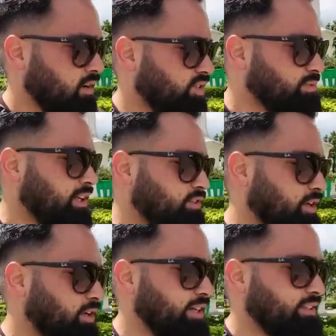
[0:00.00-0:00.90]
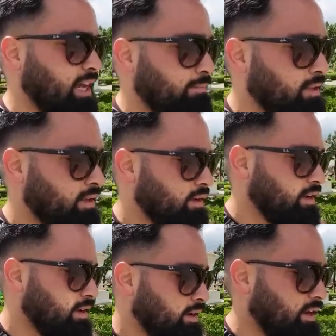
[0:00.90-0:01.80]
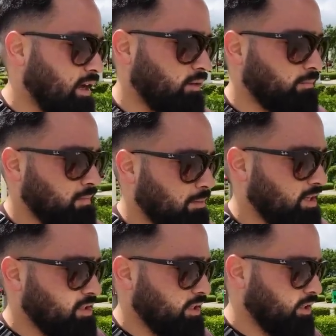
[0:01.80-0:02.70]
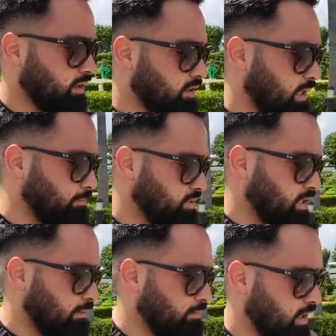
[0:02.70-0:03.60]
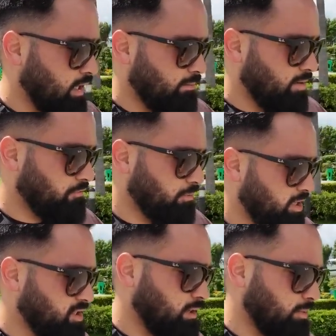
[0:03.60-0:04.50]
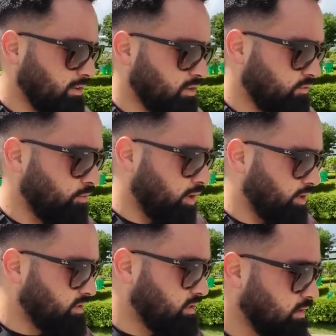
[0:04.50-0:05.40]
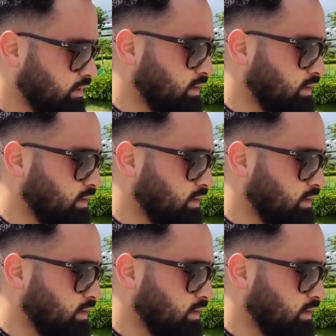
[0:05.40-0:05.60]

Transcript: Always makes for a great time. Now, I'm actually going to look up some information about this fort,